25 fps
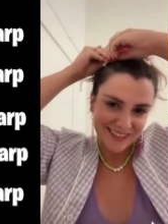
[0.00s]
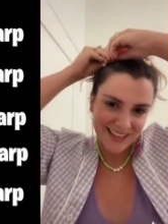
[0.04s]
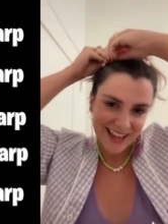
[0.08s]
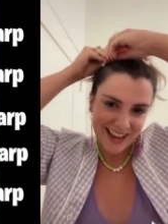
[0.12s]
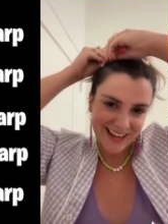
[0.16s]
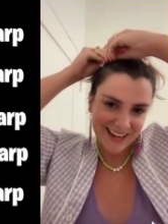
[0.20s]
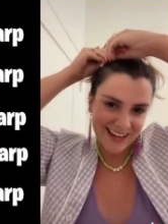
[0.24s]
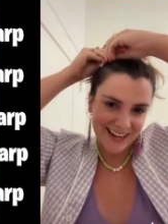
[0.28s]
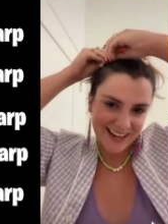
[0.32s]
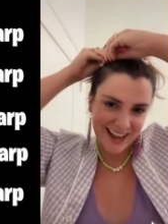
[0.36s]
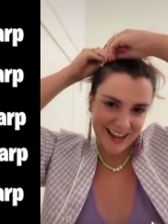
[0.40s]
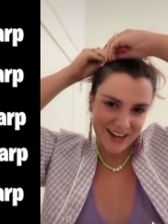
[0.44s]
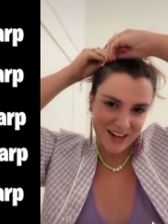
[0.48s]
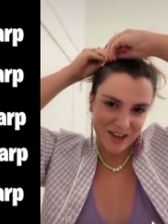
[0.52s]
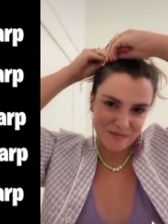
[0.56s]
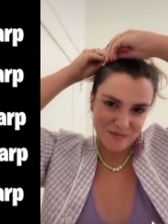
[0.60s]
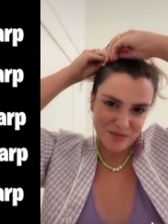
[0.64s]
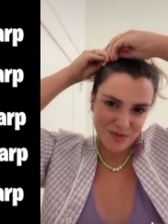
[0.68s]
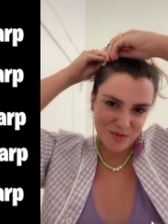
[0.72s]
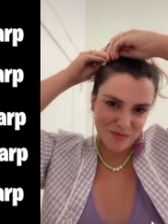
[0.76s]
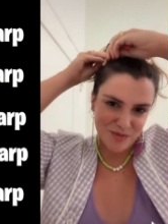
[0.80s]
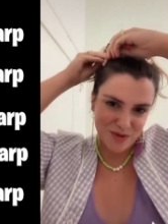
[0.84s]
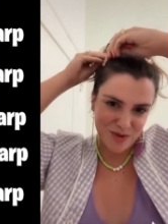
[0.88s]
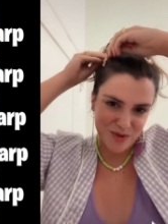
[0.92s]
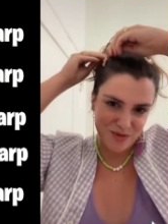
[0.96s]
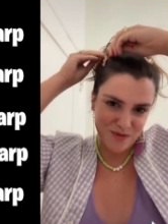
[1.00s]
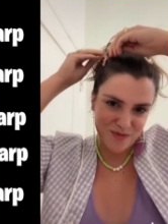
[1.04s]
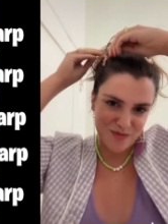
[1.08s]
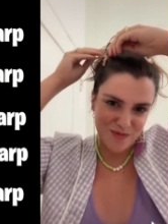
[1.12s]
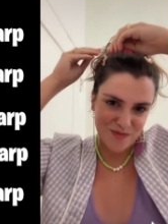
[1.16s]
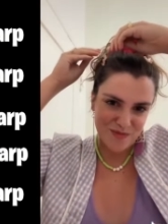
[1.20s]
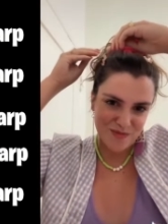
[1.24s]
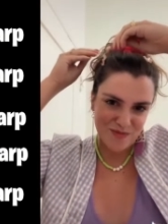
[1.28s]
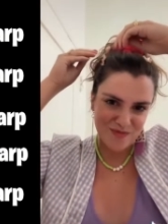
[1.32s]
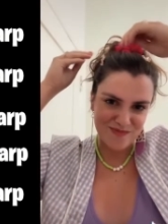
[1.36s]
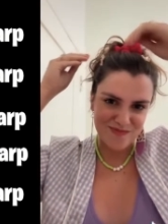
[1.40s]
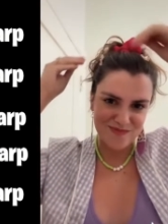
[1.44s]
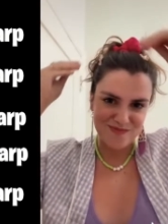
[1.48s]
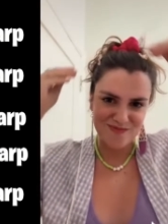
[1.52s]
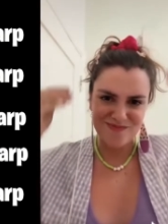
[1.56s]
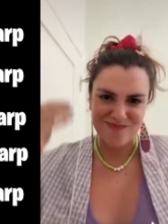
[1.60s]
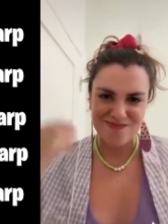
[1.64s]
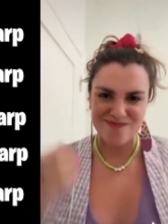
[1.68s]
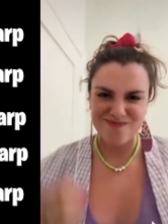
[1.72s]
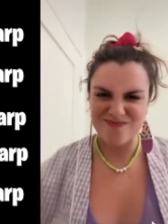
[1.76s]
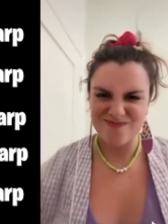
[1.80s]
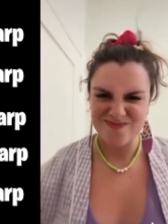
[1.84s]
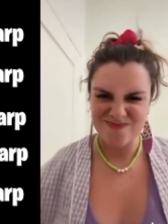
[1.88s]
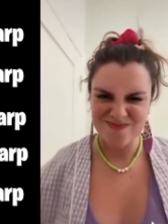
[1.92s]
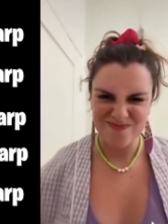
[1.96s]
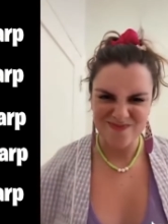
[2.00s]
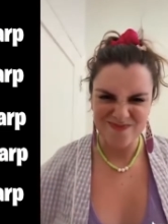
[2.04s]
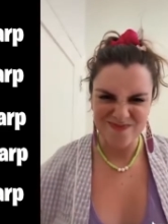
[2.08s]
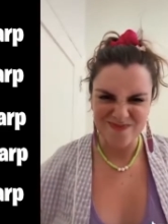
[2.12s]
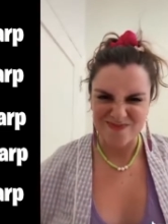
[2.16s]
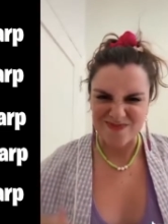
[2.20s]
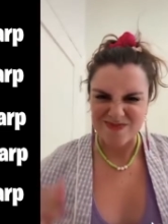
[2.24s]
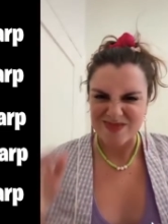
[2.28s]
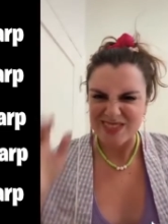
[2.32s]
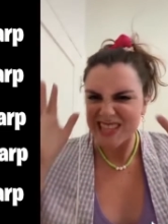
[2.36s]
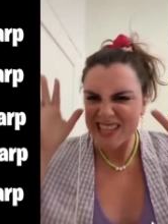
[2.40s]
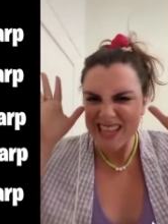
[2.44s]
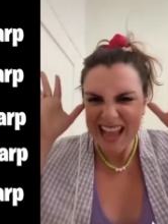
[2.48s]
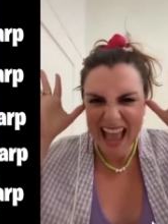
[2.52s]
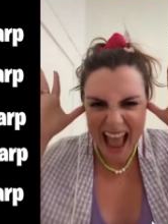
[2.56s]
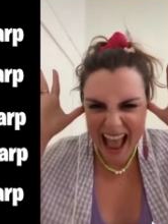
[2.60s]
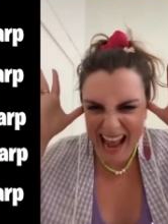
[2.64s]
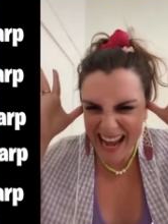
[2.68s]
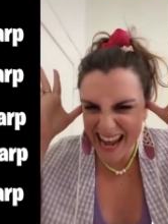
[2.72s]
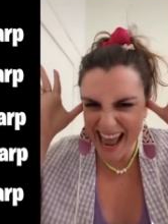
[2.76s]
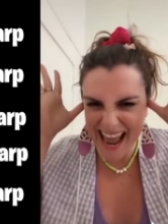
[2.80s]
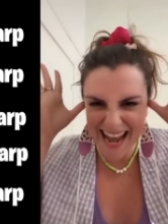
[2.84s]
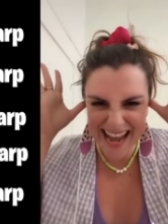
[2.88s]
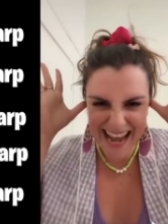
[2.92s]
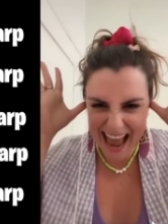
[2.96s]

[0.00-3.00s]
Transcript: na na na na boo boo na